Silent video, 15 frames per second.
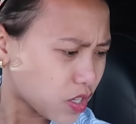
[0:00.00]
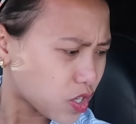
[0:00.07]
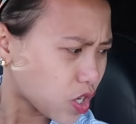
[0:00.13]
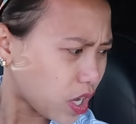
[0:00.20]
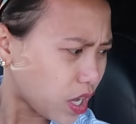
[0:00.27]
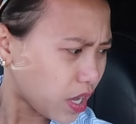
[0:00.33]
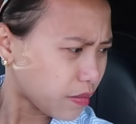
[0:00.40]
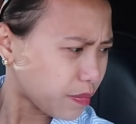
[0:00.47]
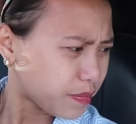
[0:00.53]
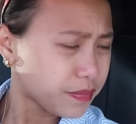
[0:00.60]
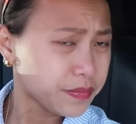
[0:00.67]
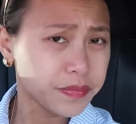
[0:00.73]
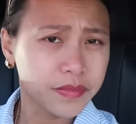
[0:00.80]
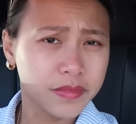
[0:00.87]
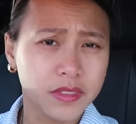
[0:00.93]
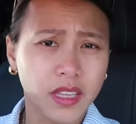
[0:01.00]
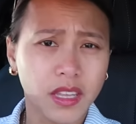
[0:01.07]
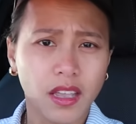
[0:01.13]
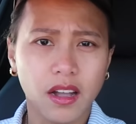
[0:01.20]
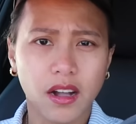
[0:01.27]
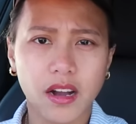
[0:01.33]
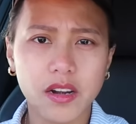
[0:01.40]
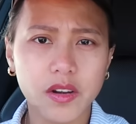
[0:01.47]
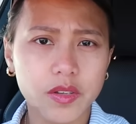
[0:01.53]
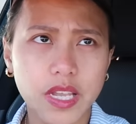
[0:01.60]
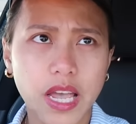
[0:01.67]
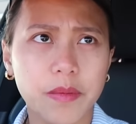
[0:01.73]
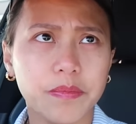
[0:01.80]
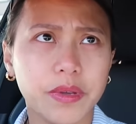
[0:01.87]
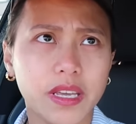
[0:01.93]
shop. Arlo's
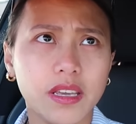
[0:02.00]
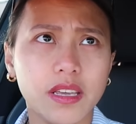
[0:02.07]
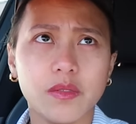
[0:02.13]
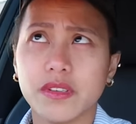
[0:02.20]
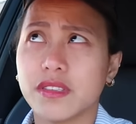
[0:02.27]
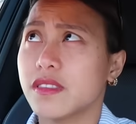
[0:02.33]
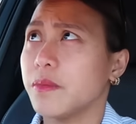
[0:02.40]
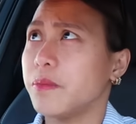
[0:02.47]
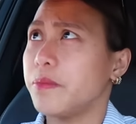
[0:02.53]
happy. He was the